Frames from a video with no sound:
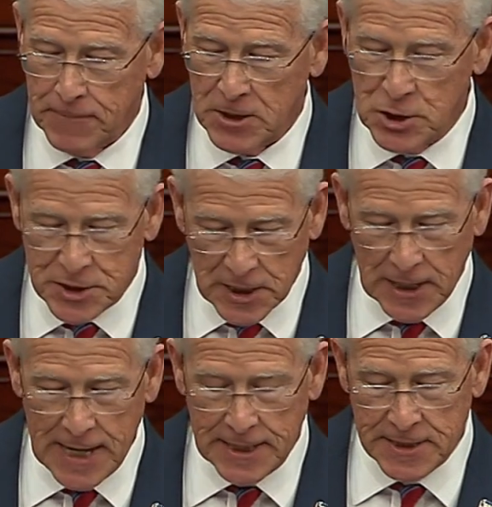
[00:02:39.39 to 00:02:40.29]
just the
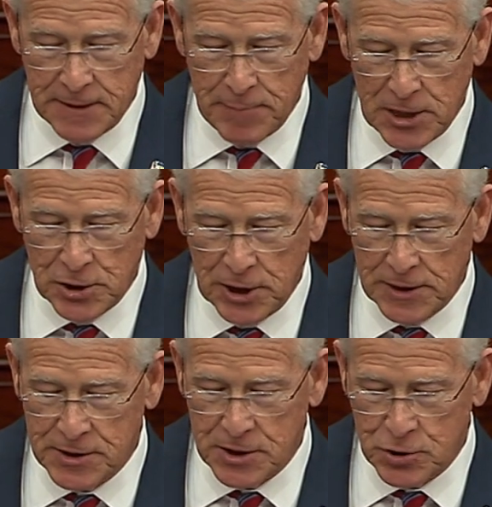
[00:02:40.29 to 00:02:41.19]
latest in
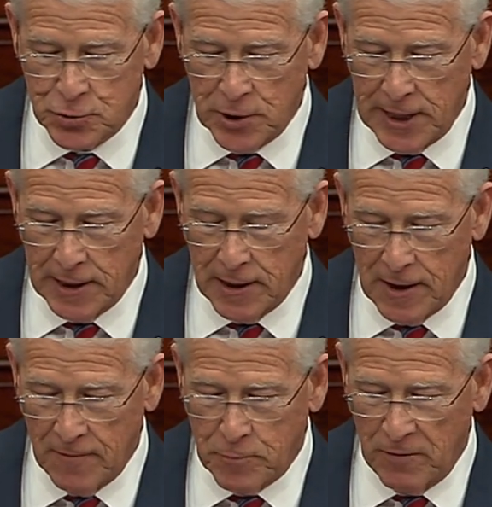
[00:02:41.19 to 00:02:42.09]
Beijing's string
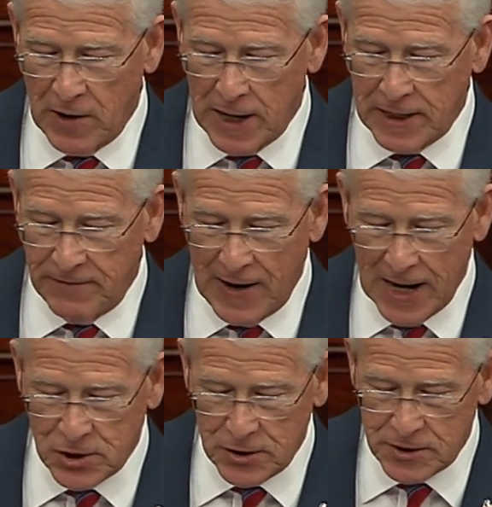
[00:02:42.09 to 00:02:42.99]
of provocative
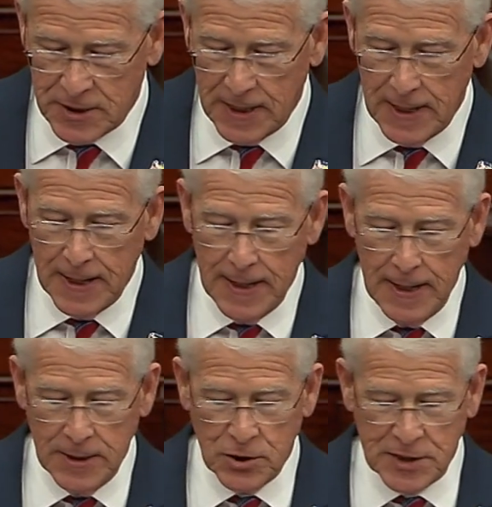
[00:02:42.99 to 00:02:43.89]
actions.
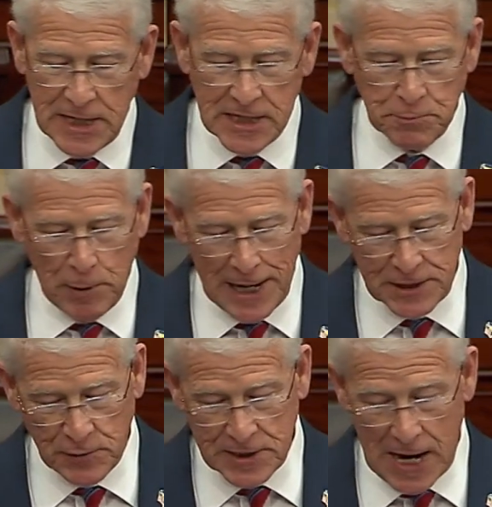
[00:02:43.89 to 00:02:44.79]
To see his plans
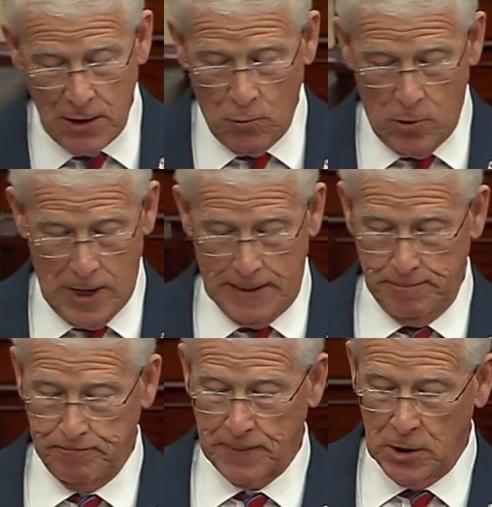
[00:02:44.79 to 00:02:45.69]
for Taiwan,
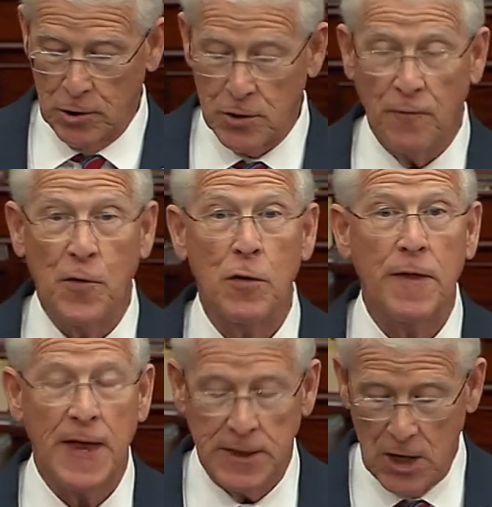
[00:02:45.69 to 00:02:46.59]
look no further
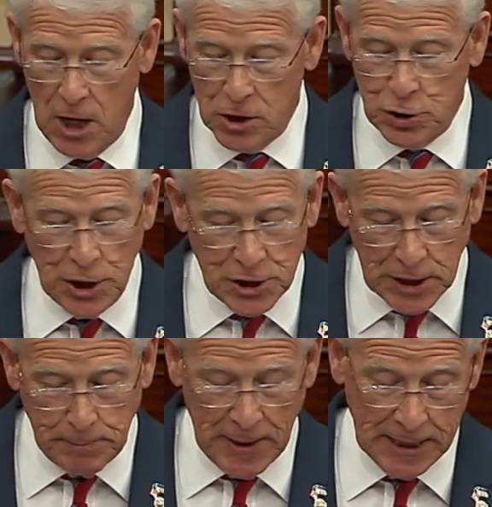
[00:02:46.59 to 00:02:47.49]
than Xi
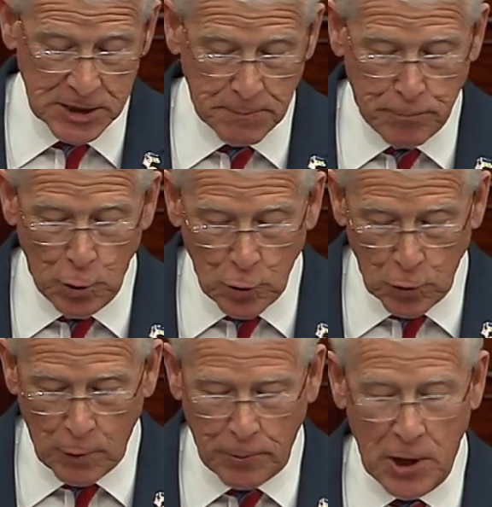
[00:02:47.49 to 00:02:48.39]
Jinping's
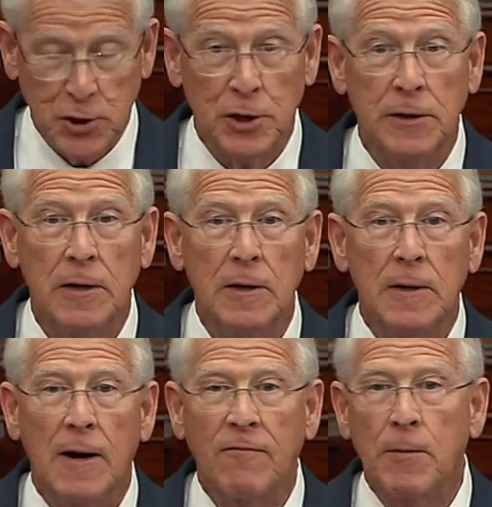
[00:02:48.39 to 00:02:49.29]
brutal repression
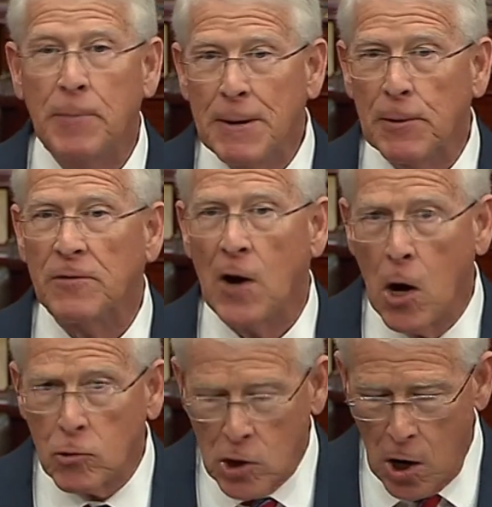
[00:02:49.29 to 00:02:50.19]
of the people of
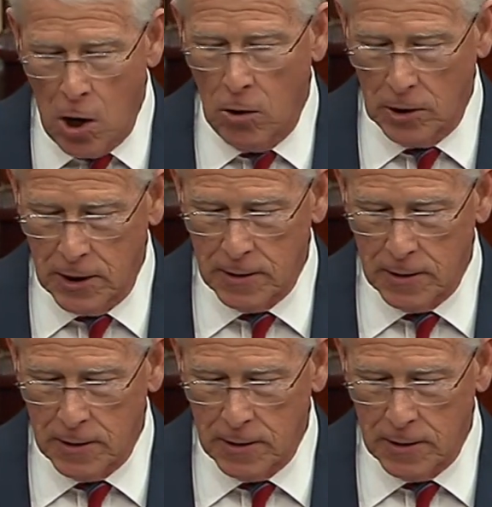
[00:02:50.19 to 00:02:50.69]
Hong Kong.